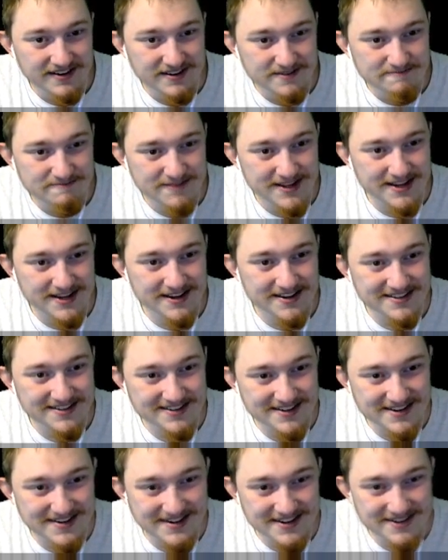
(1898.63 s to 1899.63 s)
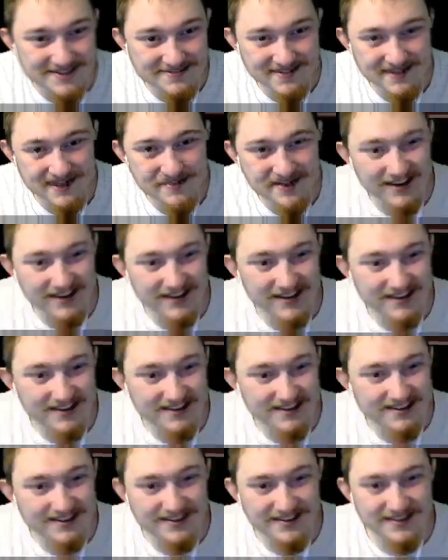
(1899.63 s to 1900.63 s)
Because, apparently
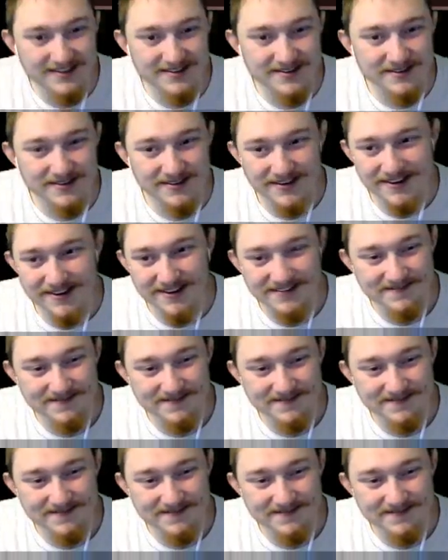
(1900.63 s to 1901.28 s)
there is a story.